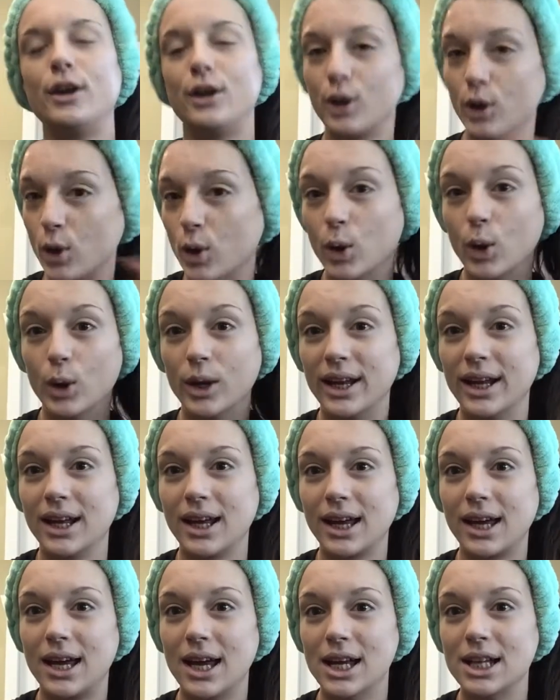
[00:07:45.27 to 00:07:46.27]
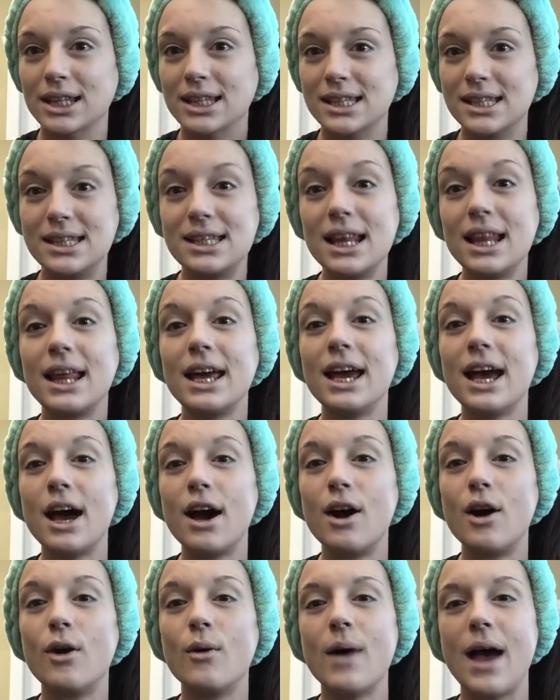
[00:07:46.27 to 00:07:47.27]
Nicole
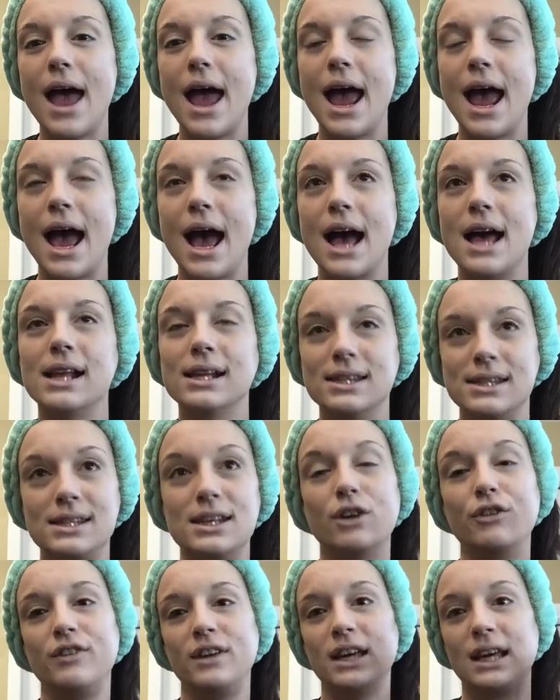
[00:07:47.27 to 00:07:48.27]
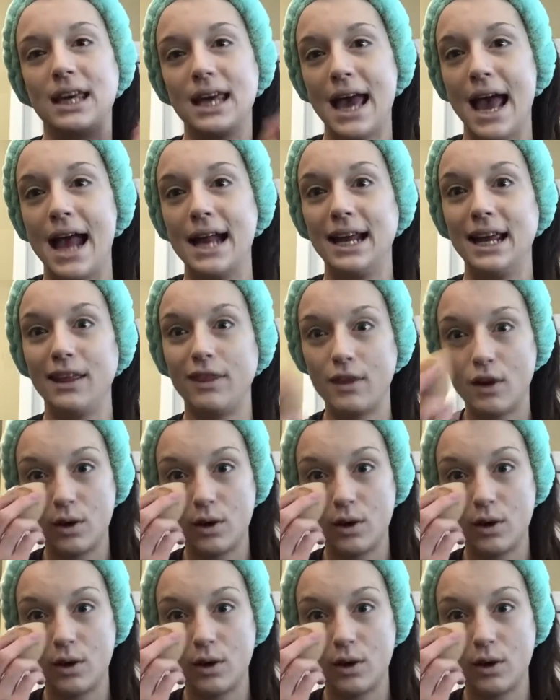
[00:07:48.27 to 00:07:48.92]
Concilio and Sylvia Ganny.